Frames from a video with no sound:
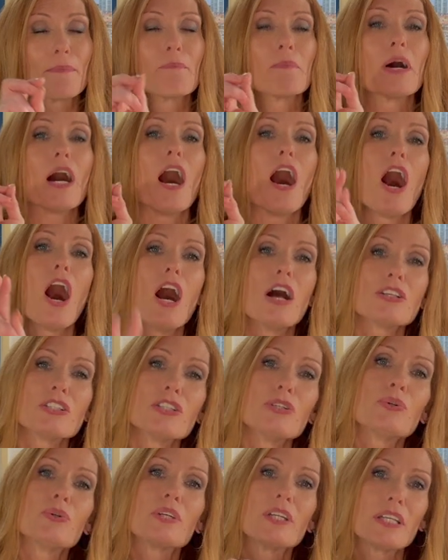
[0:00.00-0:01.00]
but
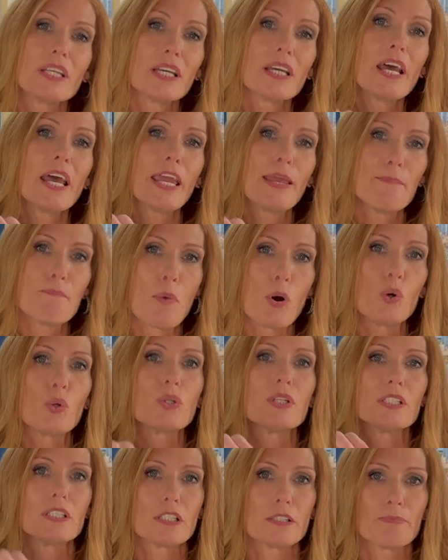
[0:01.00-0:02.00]
also get a
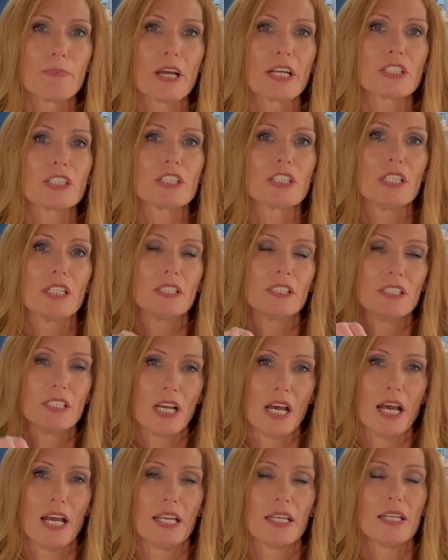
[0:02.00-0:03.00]
mold inspection
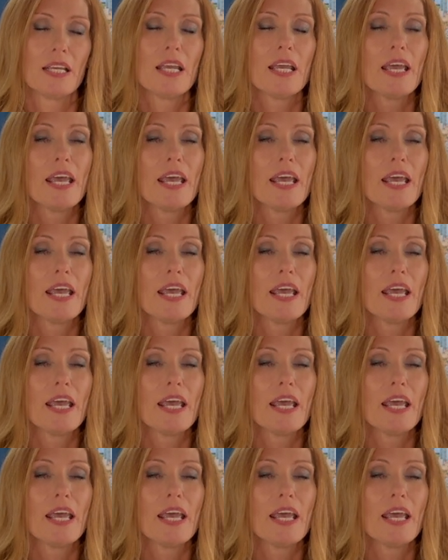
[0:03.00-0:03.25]
done.